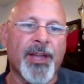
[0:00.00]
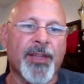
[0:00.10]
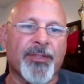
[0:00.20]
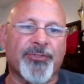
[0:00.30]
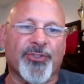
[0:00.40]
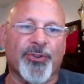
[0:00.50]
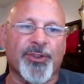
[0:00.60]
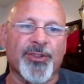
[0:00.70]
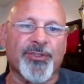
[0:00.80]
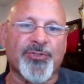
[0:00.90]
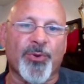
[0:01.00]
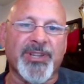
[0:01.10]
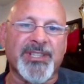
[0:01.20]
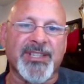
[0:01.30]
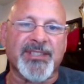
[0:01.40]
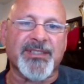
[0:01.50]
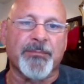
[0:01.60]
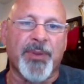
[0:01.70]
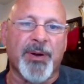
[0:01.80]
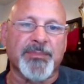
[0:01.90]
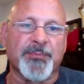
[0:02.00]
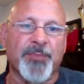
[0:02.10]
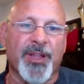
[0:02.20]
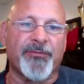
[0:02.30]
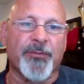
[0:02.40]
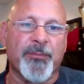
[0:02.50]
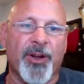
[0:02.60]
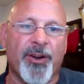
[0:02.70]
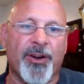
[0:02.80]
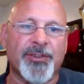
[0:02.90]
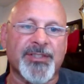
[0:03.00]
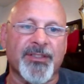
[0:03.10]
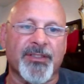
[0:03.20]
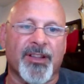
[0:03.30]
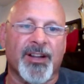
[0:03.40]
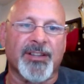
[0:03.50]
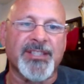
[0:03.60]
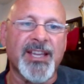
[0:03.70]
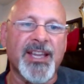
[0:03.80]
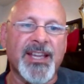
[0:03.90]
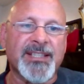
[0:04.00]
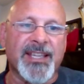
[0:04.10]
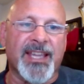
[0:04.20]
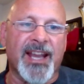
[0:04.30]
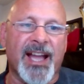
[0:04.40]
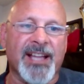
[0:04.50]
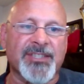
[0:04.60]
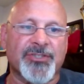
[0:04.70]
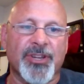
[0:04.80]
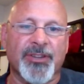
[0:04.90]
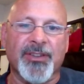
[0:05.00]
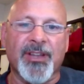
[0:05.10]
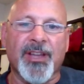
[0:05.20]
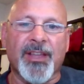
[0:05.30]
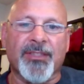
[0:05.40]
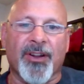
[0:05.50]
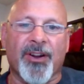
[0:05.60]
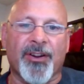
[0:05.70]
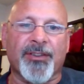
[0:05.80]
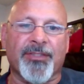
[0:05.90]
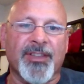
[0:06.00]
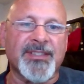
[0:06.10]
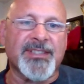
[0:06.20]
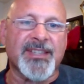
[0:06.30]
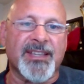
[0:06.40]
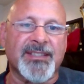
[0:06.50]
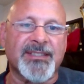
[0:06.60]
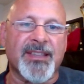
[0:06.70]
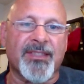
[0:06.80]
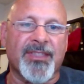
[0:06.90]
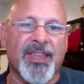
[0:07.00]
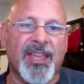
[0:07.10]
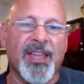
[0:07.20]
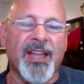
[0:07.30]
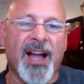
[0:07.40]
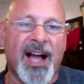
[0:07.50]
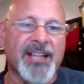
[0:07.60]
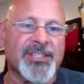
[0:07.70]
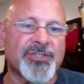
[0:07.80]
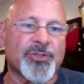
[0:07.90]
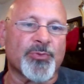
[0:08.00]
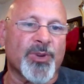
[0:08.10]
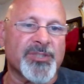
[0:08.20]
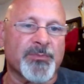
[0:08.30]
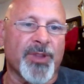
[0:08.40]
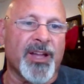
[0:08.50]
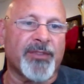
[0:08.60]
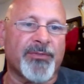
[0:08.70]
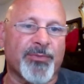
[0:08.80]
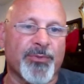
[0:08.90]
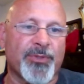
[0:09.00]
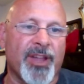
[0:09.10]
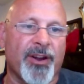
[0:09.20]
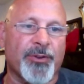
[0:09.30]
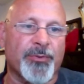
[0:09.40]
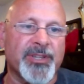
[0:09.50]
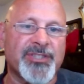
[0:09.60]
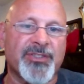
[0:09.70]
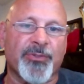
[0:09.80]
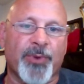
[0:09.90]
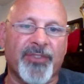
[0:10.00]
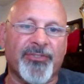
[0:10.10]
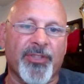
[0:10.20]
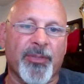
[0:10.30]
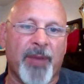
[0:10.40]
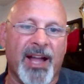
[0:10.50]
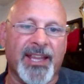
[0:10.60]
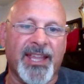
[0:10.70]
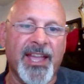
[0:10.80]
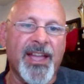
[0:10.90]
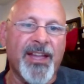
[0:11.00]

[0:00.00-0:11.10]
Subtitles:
The circulatory system pumps blood from the heart to the lungs to get oxygen. The heart then sends the oxygen rich blood through the arteries to the rest of the body.